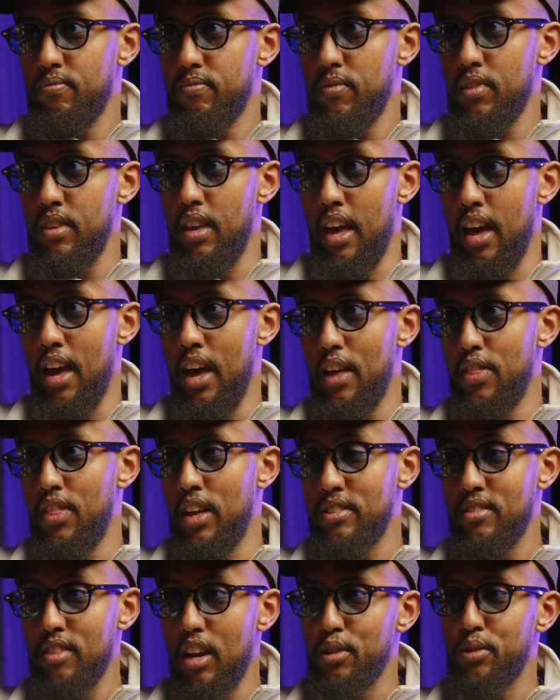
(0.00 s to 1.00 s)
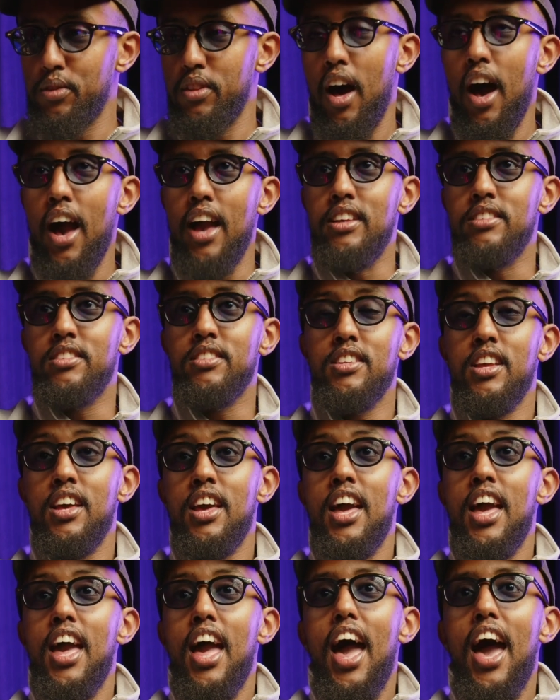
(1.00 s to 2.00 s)
that starts at the highest,
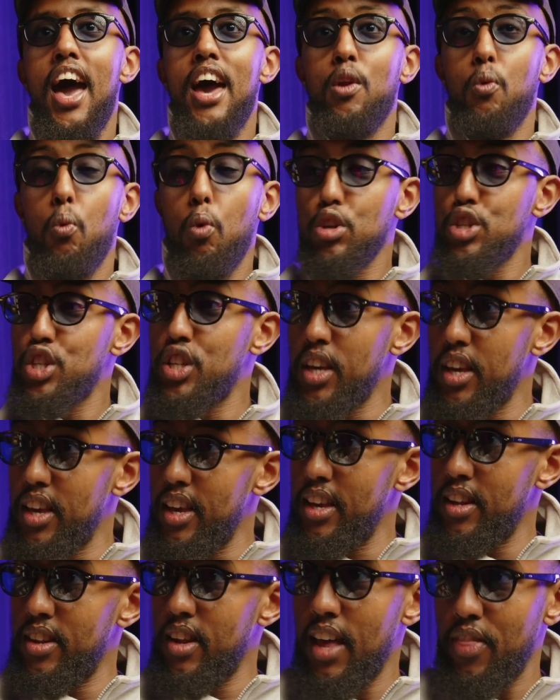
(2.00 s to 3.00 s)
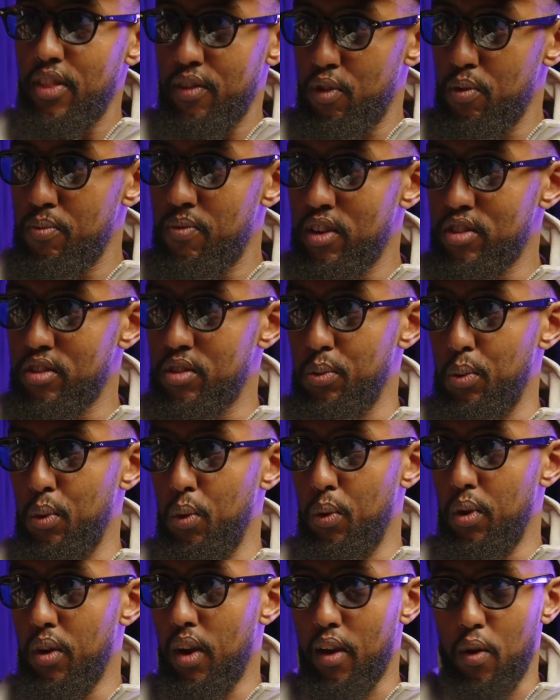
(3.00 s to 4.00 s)
and watching it at the film
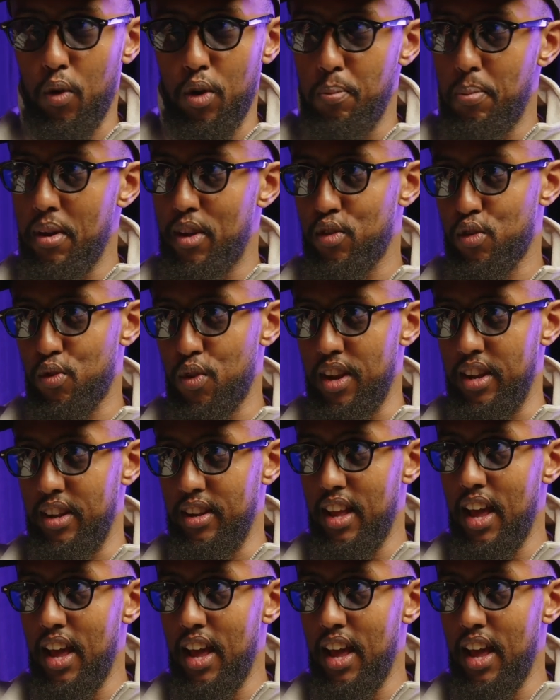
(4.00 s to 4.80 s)
festival, like on a big screen.